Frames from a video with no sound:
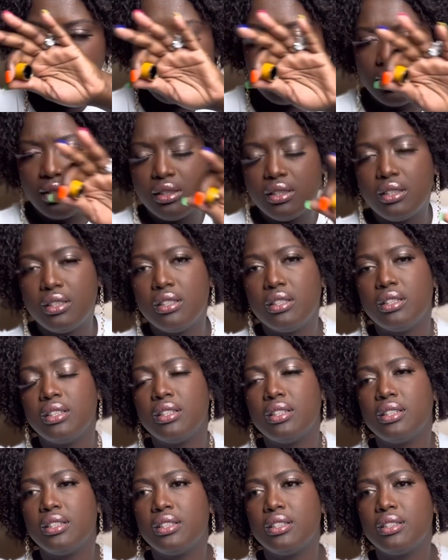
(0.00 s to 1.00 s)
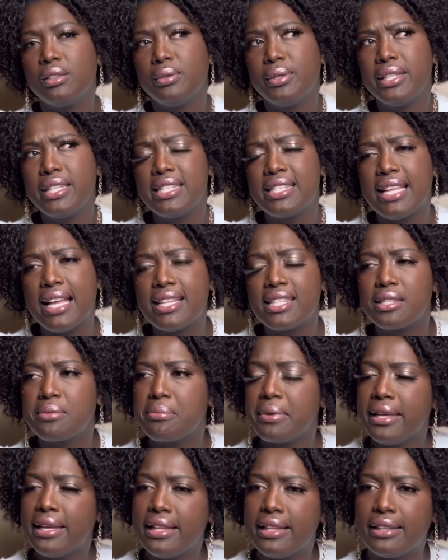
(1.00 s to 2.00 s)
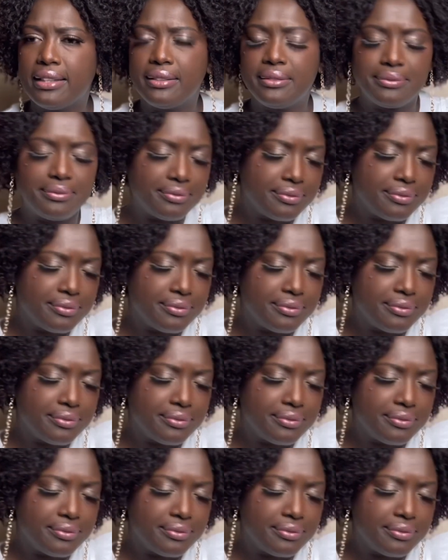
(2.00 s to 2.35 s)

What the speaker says: Oh, what is that smell?